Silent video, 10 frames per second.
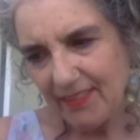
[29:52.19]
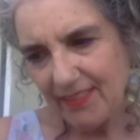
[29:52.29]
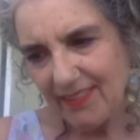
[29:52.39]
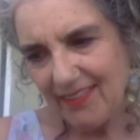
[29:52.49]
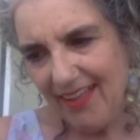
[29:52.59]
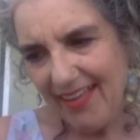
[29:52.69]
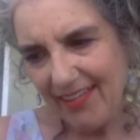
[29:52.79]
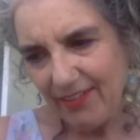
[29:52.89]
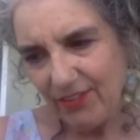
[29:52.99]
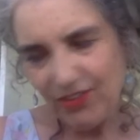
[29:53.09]

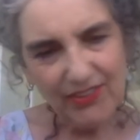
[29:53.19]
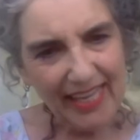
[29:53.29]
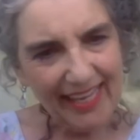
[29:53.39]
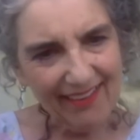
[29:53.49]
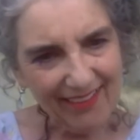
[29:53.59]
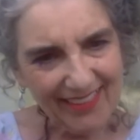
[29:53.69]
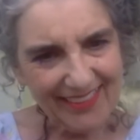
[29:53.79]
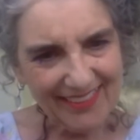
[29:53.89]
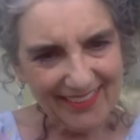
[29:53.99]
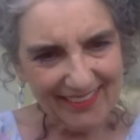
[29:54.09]
desire to hang
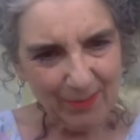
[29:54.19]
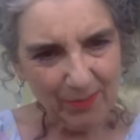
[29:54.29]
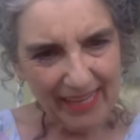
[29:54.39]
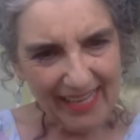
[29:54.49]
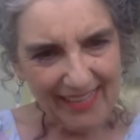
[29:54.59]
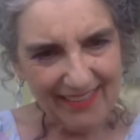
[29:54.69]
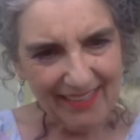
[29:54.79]
on to the past.